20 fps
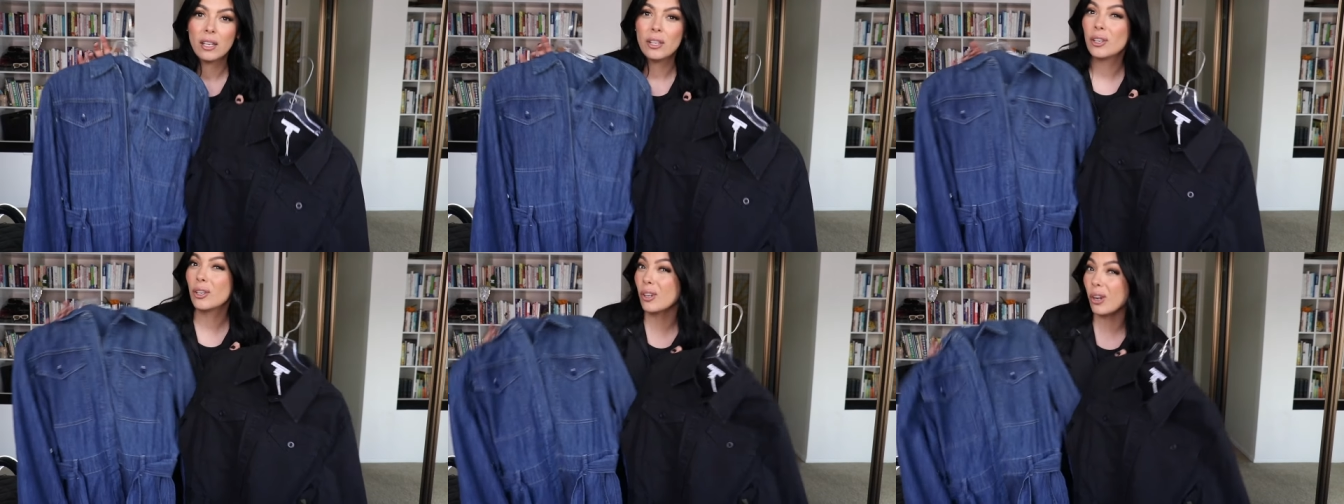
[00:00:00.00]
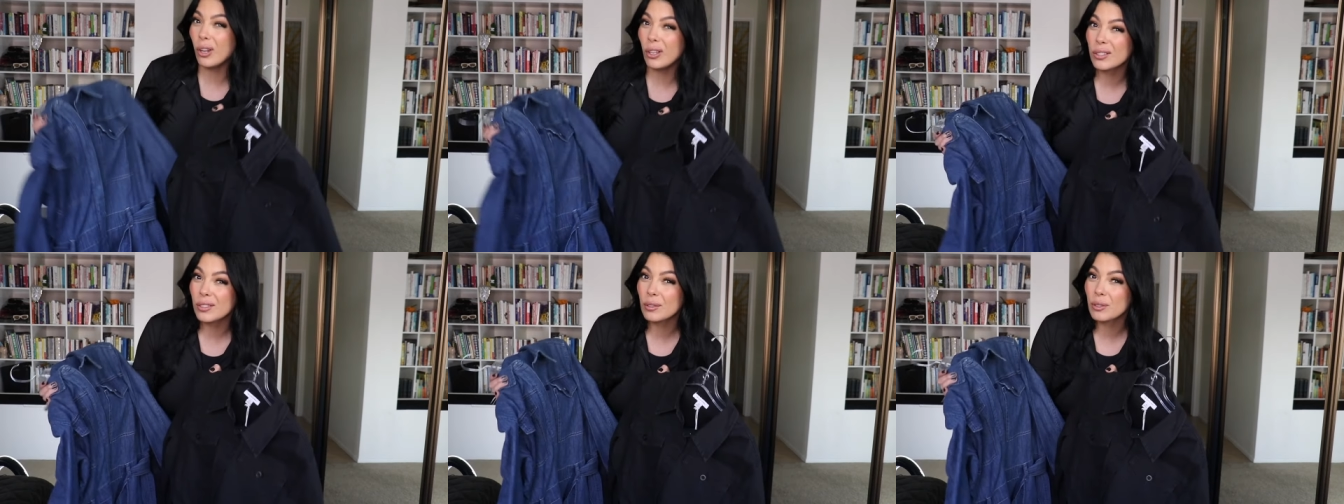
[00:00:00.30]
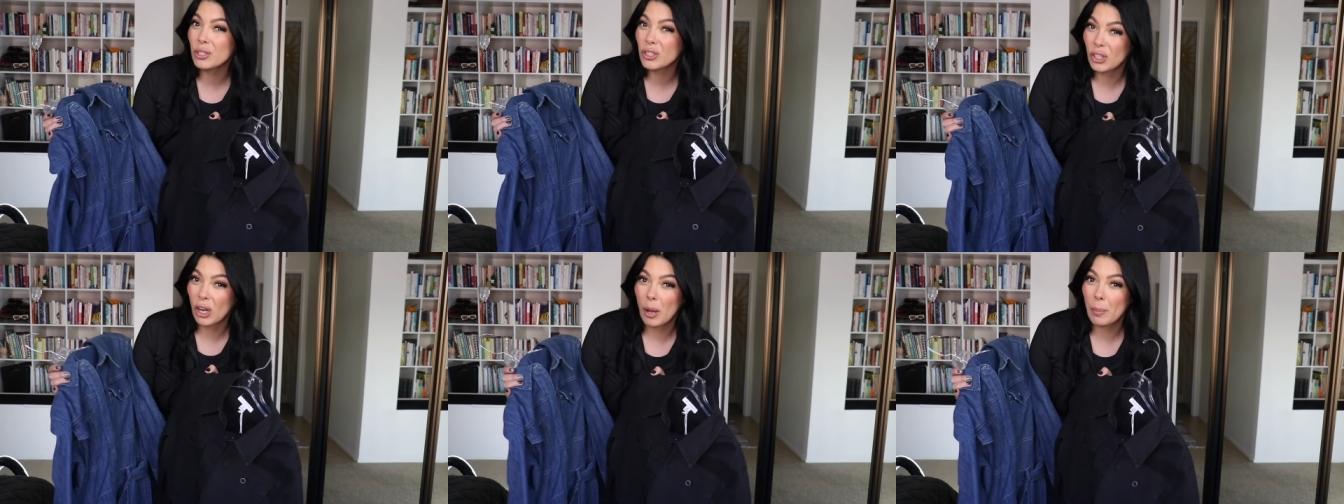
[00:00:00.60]
You can
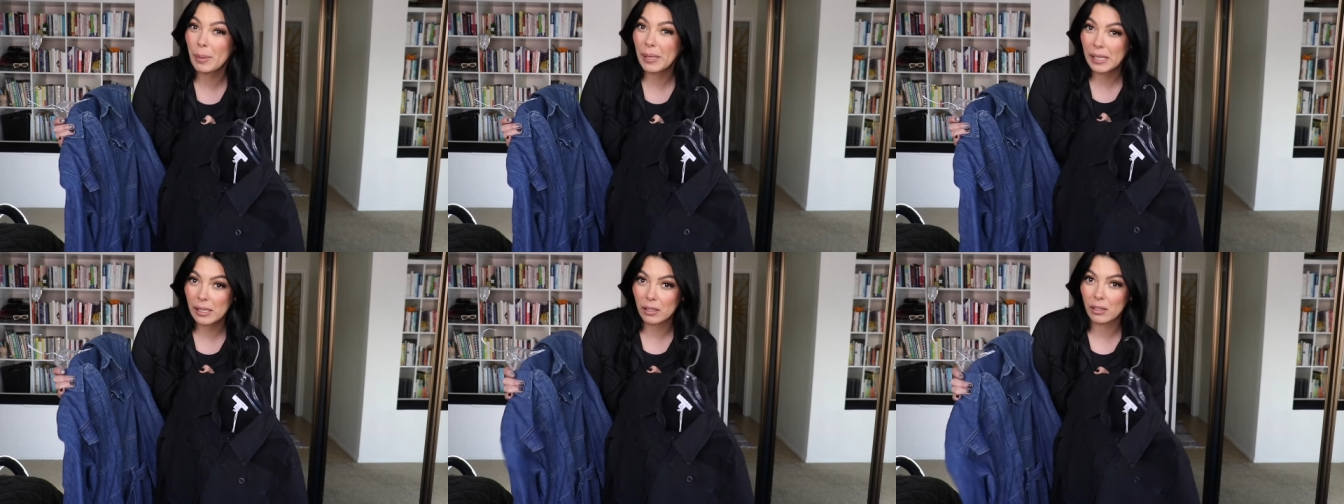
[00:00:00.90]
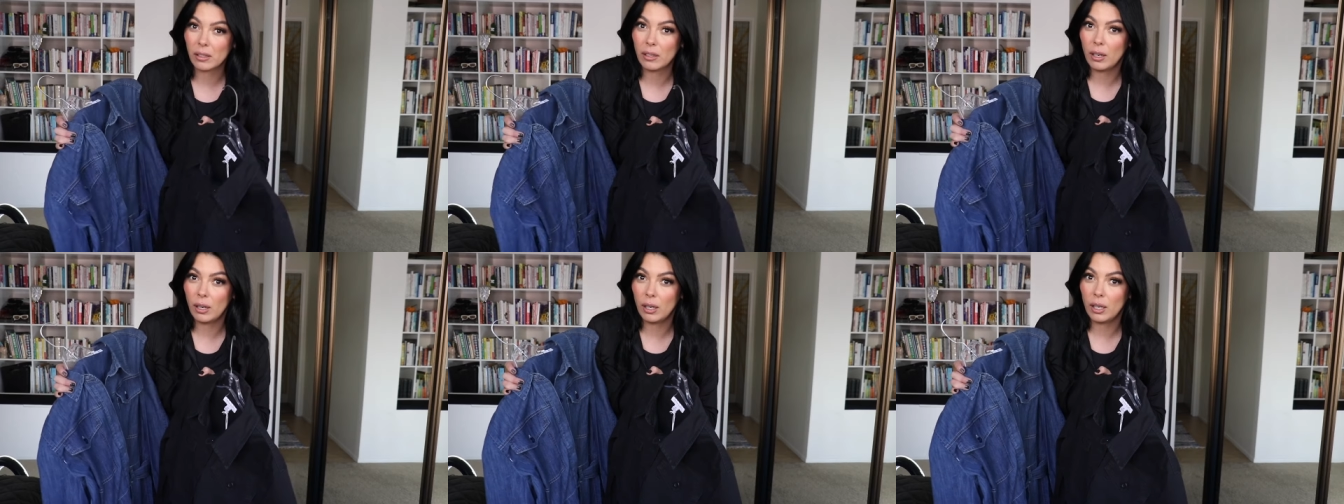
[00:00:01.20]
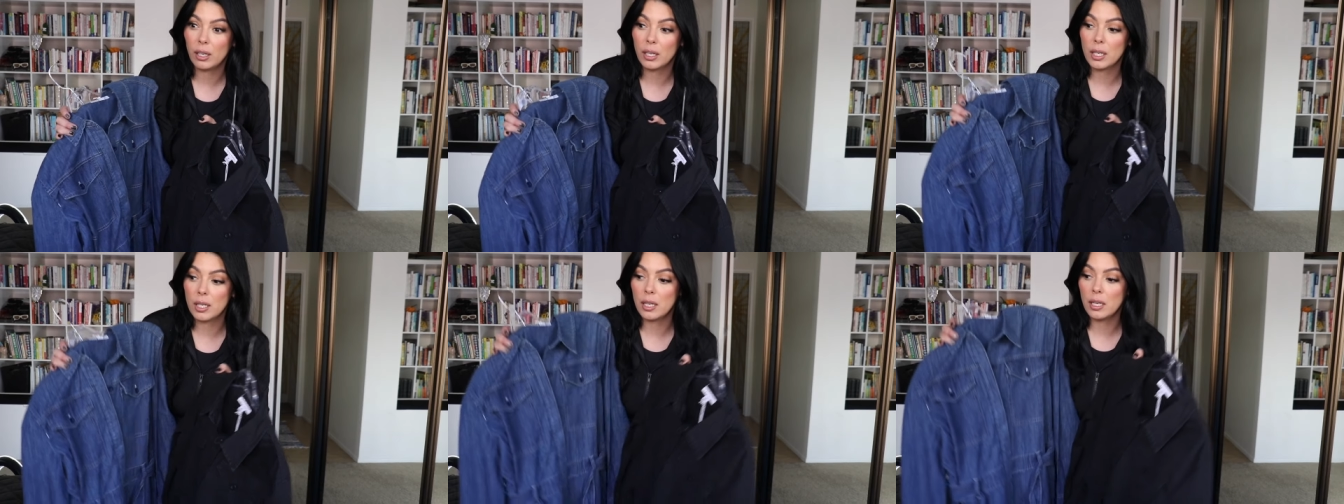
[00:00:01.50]
also shop here
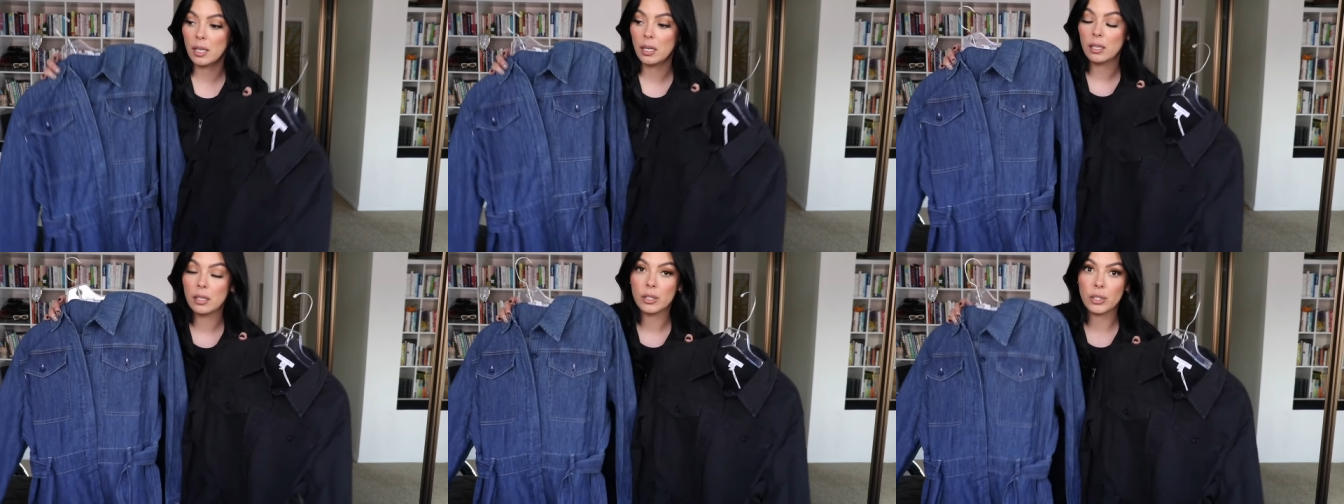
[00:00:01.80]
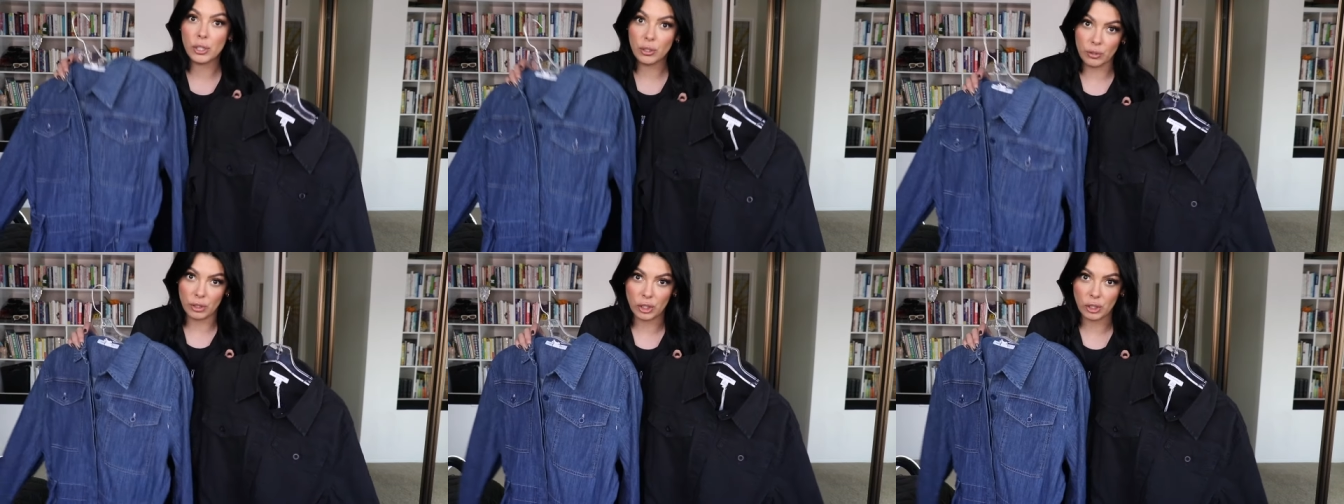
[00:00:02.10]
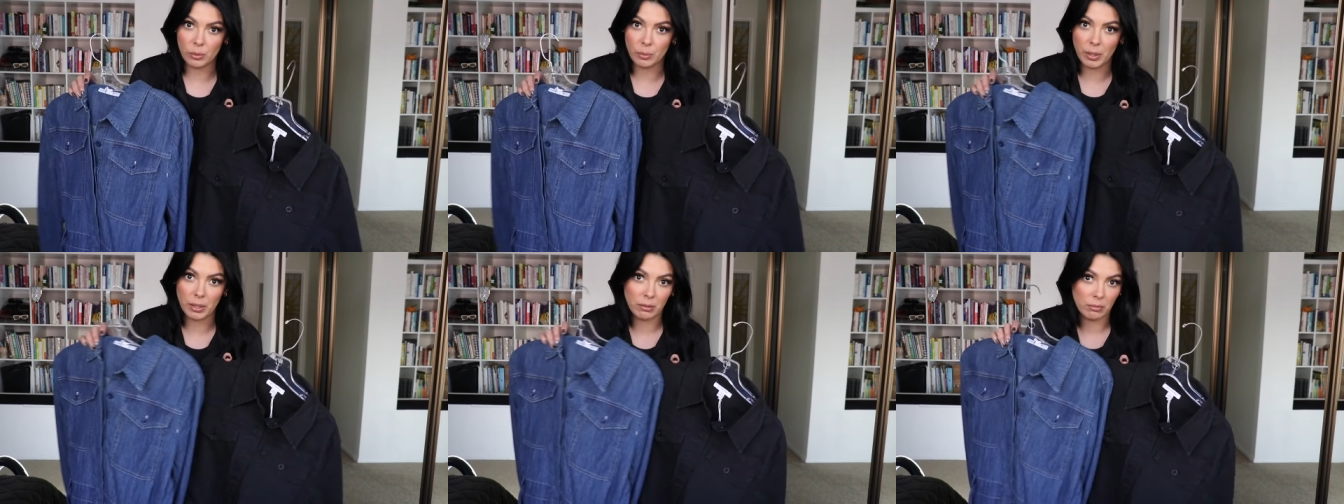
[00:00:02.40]
on
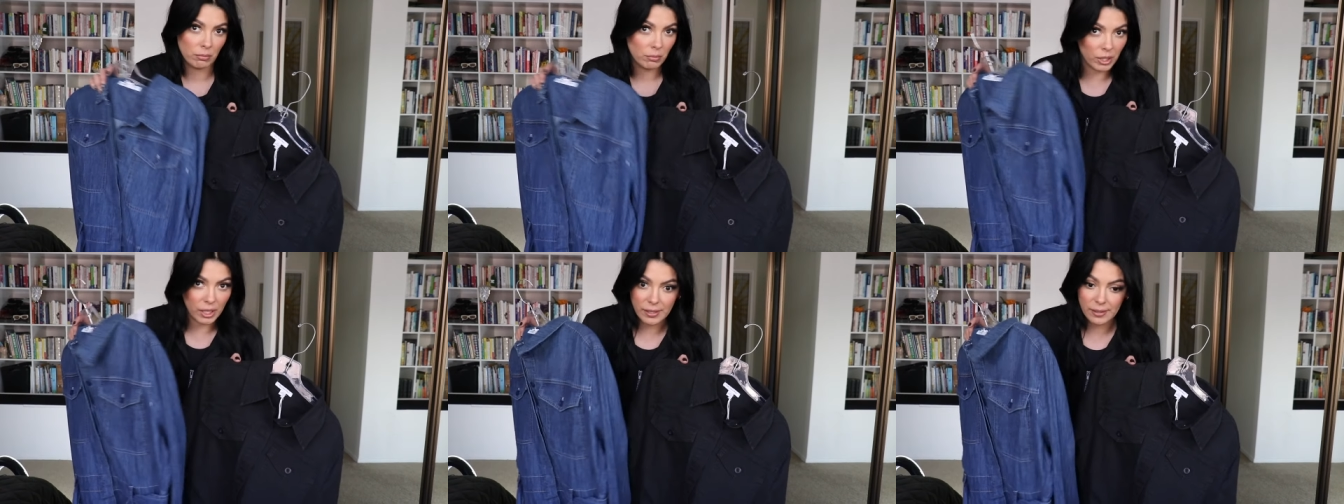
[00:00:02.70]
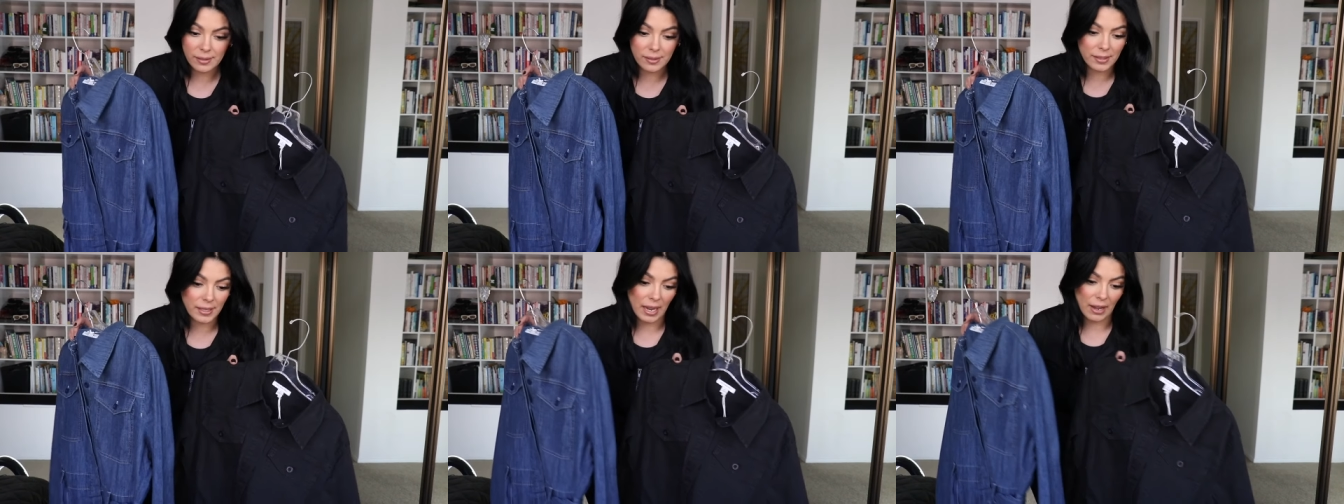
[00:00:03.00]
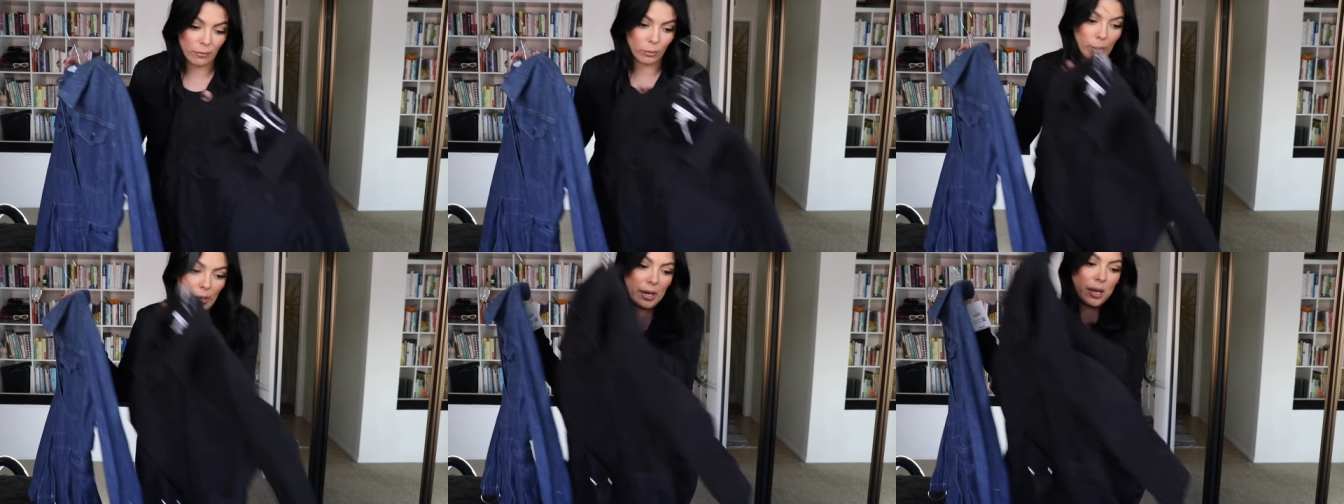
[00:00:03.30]
YouTube, just
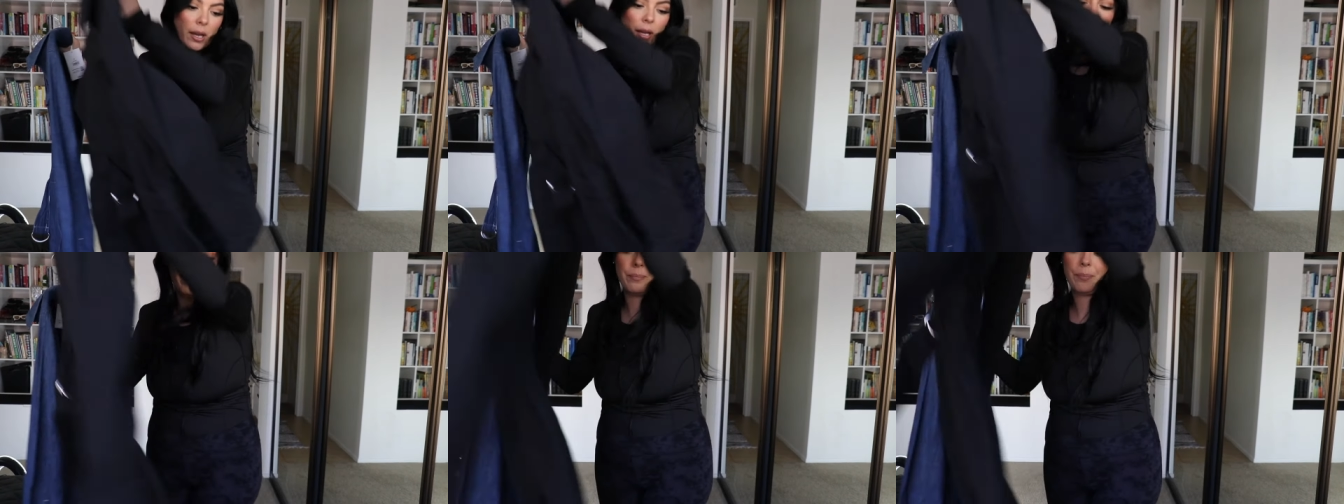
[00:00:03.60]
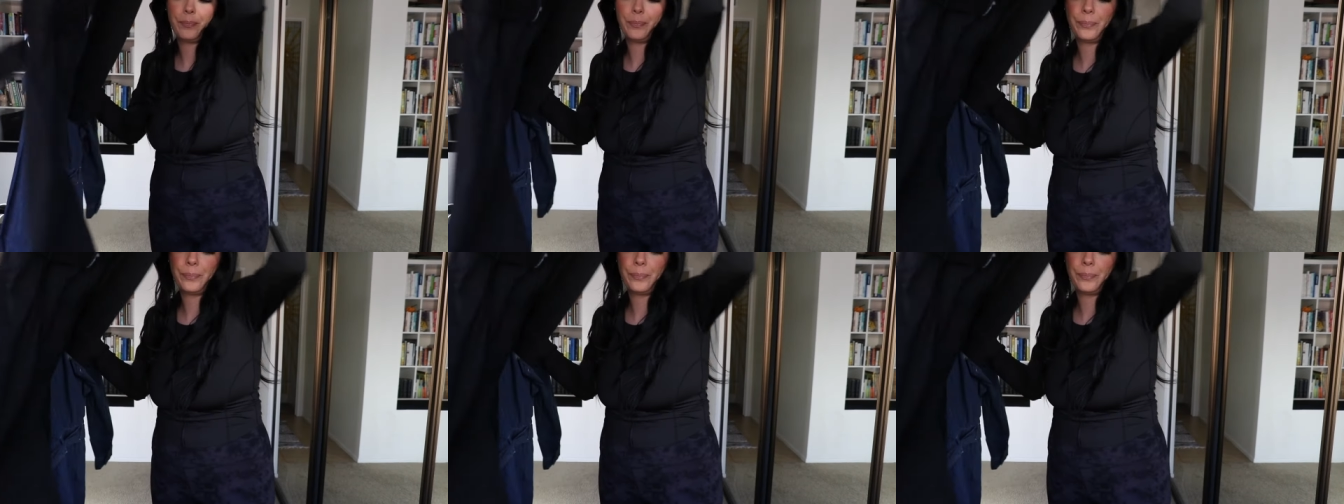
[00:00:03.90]
FYI.